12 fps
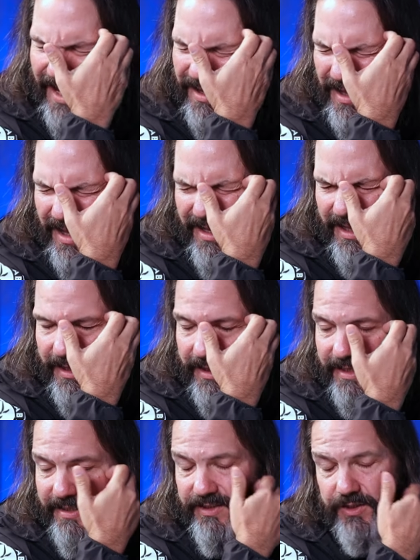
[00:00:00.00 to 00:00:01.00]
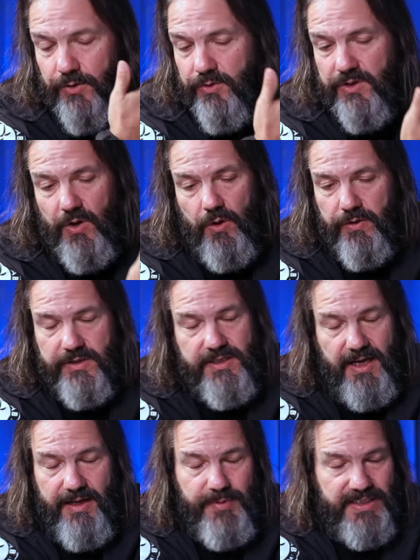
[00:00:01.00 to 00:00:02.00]
I'm not and sure th this is used all the
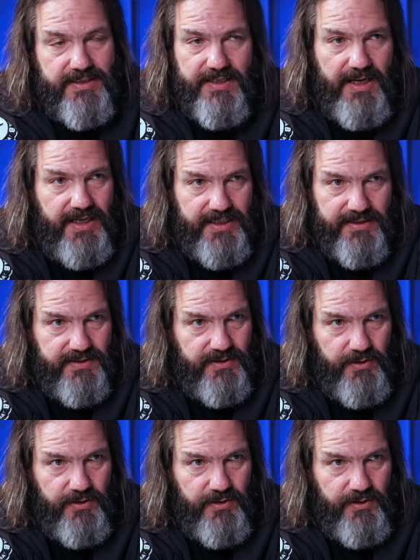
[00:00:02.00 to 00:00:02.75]
time in science.